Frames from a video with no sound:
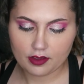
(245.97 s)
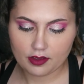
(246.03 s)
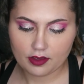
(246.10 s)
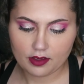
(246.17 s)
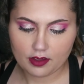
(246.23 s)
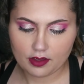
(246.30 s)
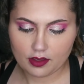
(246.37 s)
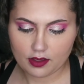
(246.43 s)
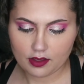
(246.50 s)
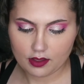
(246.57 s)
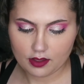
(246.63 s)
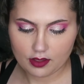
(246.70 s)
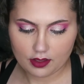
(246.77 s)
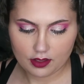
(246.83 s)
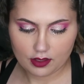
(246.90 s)

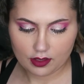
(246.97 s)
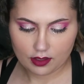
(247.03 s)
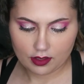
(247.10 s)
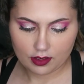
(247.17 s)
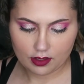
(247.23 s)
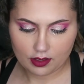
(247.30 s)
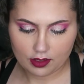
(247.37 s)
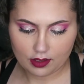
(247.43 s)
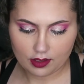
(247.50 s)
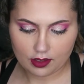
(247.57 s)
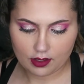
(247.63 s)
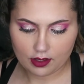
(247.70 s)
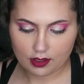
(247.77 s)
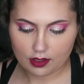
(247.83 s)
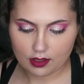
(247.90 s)

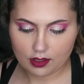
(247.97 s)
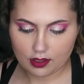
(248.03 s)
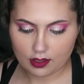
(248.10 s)
[no speech]